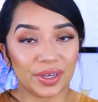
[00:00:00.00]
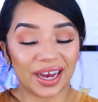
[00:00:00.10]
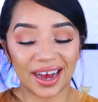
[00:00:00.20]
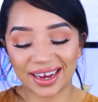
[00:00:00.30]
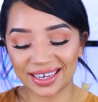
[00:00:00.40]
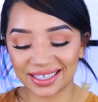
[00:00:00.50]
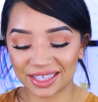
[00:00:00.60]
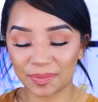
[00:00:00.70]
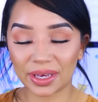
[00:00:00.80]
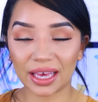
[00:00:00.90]

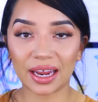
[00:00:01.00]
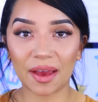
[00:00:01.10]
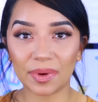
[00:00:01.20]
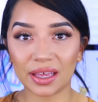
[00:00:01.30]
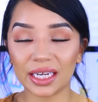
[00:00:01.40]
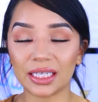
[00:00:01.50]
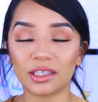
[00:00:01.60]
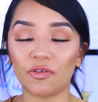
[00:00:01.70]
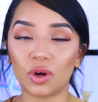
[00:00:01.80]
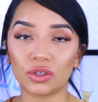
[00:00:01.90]
because you've been get, I've been getting
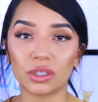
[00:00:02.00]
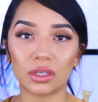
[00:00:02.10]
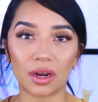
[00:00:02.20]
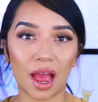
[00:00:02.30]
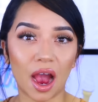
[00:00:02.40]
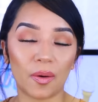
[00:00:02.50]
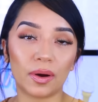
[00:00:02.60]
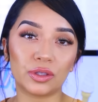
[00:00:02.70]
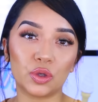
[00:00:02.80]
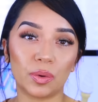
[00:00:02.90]
tons of questions on
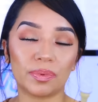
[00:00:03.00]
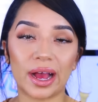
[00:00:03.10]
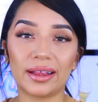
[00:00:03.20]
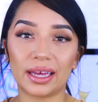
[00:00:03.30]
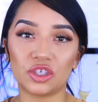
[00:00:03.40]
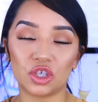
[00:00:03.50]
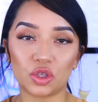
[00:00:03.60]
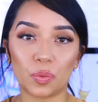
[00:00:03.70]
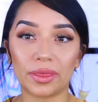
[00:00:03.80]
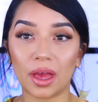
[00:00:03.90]
how to apply
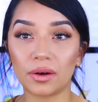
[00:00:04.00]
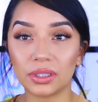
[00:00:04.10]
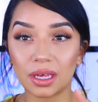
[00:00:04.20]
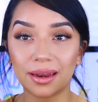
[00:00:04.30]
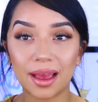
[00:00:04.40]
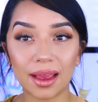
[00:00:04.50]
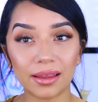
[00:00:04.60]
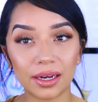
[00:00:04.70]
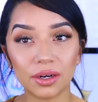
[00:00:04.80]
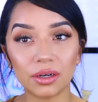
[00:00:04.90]
lashes without any
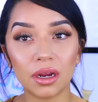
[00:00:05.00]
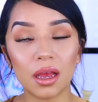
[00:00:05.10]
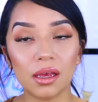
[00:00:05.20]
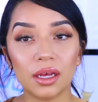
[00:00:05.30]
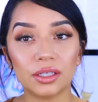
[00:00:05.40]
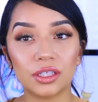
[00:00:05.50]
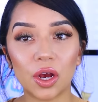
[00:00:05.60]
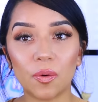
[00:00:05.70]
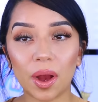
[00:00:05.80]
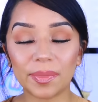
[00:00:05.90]
eyeliner.
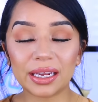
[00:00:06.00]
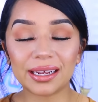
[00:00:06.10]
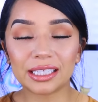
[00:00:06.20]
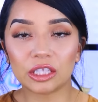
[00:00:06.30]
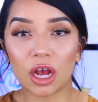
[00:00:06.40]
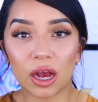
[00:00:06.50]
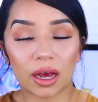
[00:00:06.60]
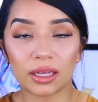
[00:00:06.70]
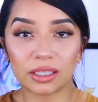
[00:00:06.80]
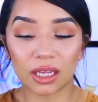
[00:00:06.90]
So I mean, it's
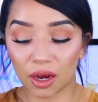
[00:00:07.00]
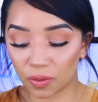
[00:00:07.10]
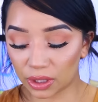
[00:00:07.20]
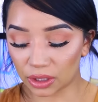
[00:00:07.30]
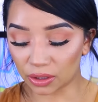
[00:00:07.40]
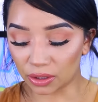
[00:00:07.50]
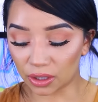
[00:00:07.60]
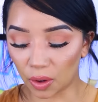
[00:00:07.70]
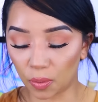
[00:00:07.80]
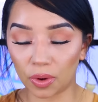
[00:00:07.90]
not it's not going to
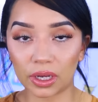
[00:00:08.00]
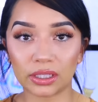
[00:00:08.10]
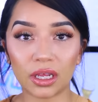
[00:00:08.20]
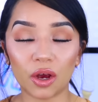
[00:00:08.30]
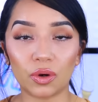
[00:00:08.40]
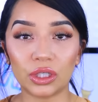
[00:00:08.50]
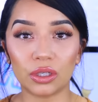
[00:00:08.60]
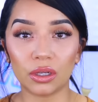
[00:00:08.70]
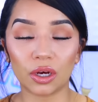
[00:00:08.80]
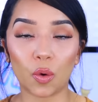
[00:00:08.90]
look it's not going
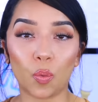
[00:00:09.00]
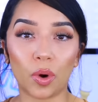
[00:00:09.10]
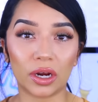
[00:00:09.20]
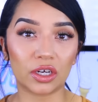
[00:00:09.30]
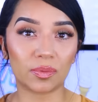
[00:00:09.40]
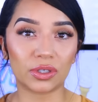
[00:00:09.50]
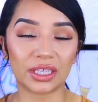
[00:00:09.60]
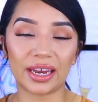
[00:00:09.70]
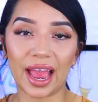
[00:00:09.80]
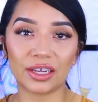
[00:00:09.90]
to look
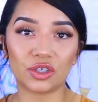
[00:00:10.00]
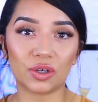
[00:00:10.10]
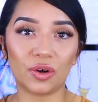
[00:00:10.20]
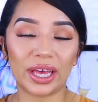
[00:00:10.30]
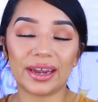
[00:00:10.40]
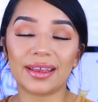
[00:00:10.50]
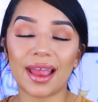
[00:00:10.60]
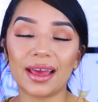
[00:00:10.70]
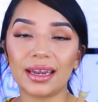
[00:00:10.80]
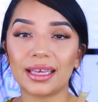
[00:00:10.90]
100% natural. And
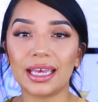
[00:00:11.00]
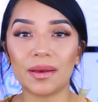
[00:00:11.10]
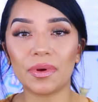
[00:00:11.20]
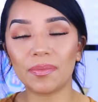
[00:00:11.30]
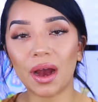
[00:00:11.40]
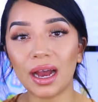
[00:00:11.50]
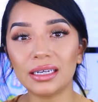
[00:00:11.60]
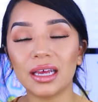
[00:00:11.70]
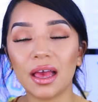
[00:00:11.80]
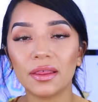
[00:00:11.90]
again, keep in mind,